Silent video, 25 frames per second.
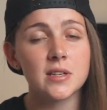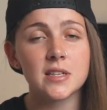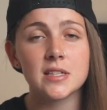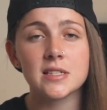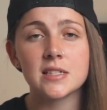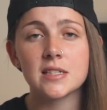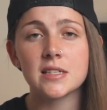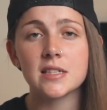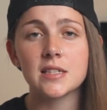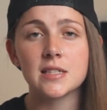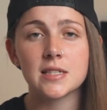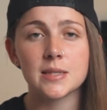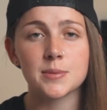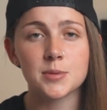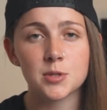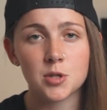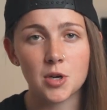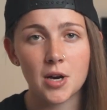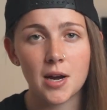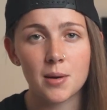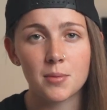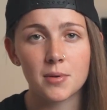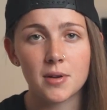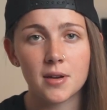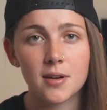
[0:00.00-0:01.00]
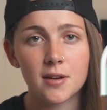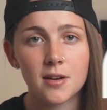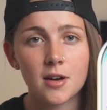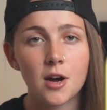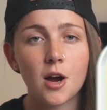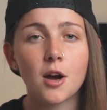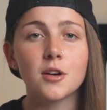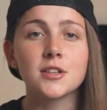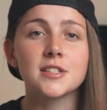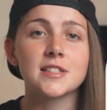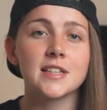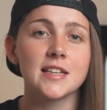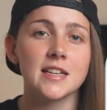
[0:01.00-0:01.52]
consider subscribing.
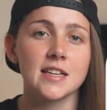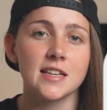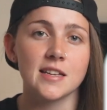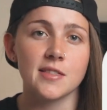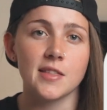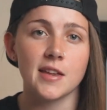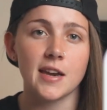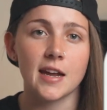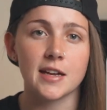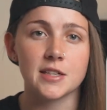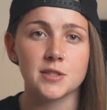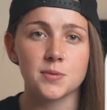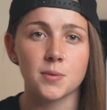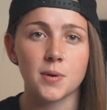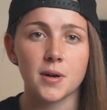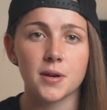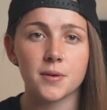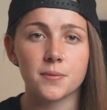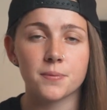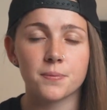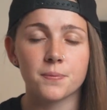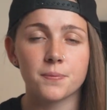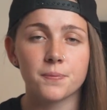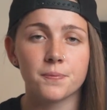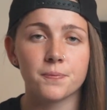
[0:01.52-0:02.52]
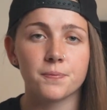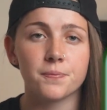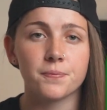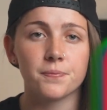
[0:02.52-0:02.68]
I'll see you in the next one.